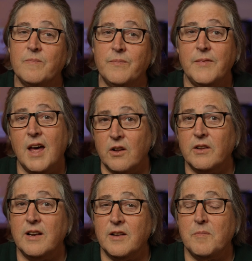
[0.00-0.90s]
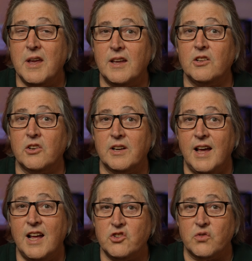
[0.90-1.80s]
Not only to make it look
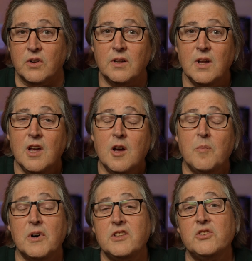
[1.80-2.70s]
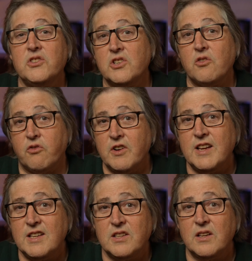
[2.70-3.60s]
natural, but to
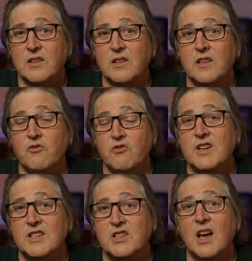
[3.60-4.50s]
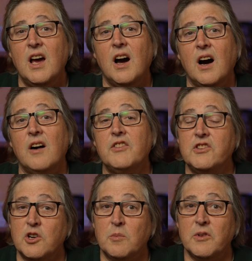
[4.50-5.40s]
decrease the risk of the
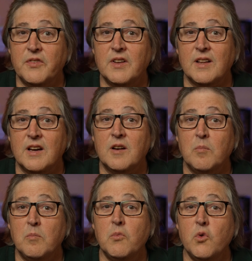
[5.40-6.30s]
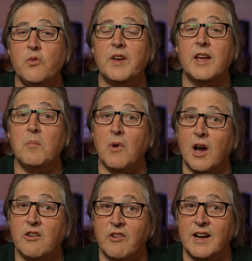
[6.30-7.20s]
dermal filler moving and
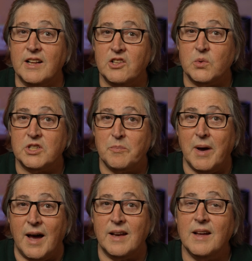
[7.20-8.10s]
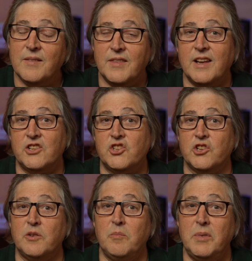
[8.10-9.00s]
migrating to a spot that it
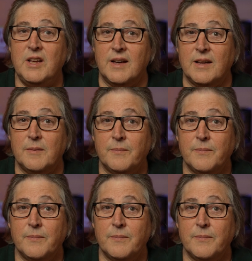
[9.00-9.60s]
shouldn't be in.